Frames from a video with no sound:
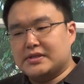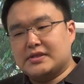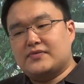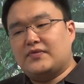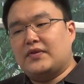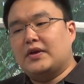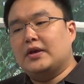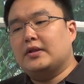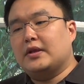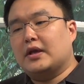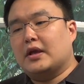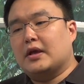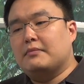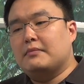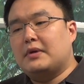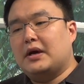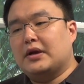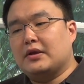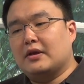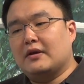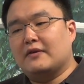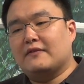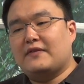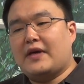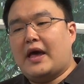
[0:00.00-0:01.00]
feeling among
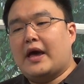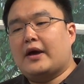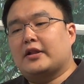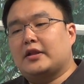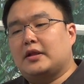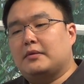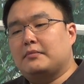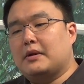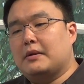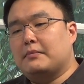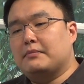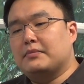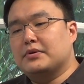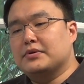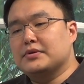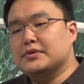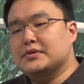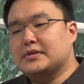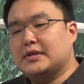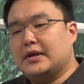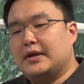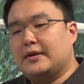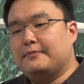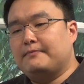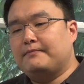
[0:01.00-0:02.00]
young faculty
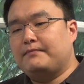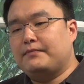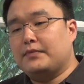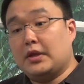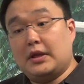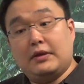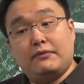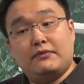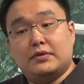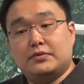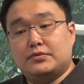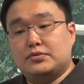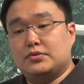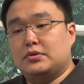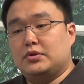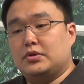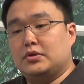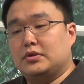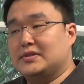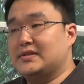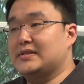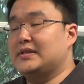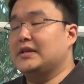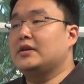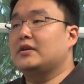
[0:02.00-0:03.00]
members, that
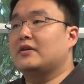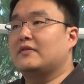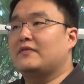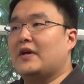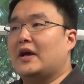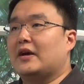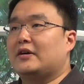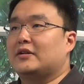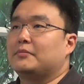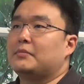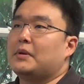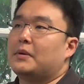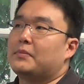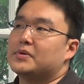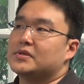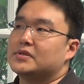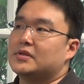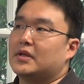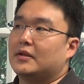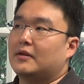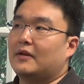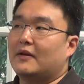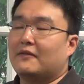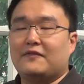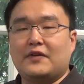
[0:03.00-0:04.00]
even senior faculty members,
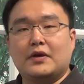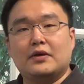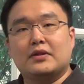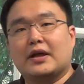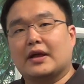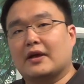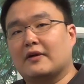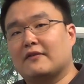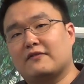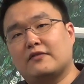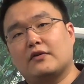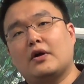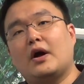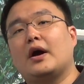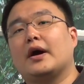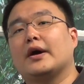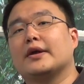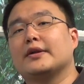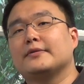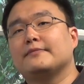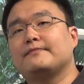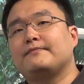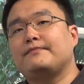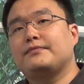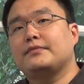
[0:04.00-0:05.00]
that they feel like a fraud,